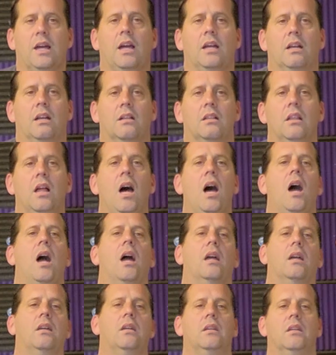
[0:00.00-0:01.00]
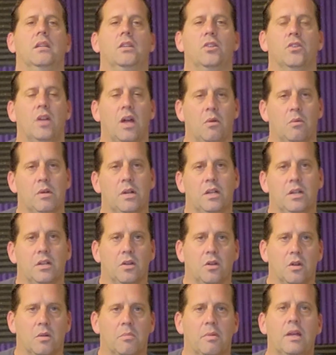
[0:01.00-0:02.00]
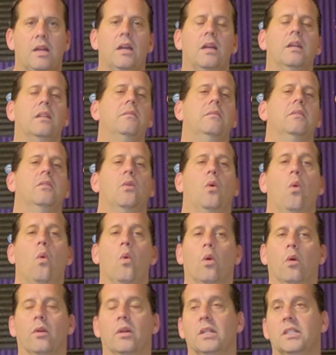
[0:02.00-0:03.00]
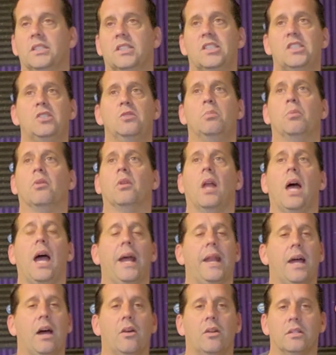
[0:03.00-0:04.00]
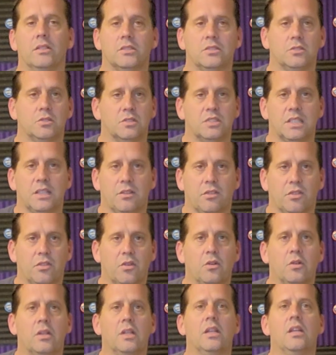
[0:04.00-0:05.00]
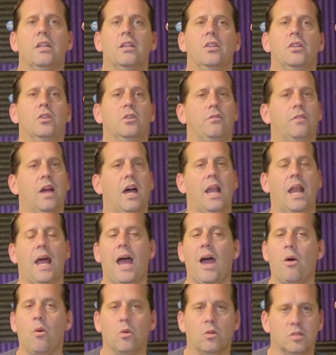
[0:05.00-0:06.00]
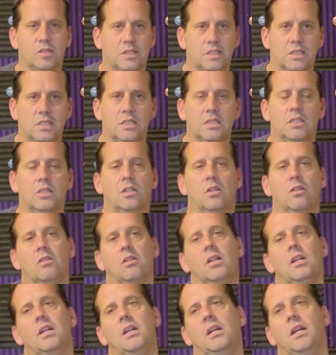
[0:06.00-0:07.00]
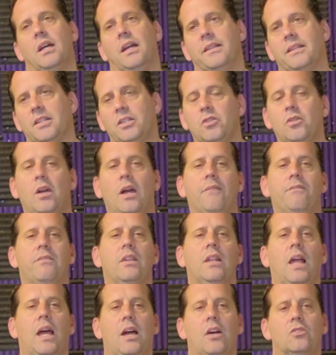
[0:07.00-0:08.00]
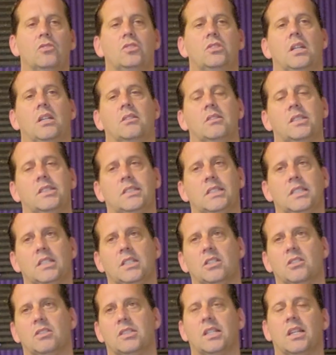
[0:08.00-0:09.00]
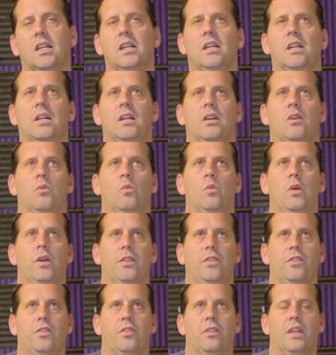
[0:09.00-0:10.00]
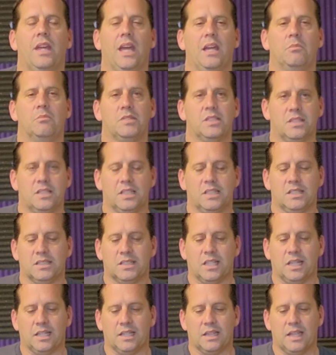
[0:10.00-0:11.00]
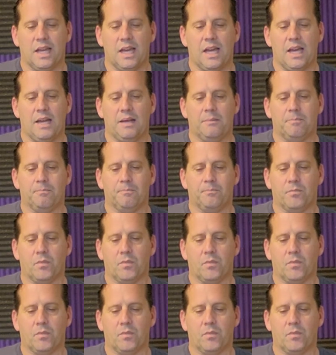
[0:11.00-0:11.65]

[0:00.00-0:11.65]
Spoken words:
9 o'clock, you're not ready to go to bed, or it's super light out until 10:30, you've got hours to kill. And they do have the lounge downstairs with games and things like that.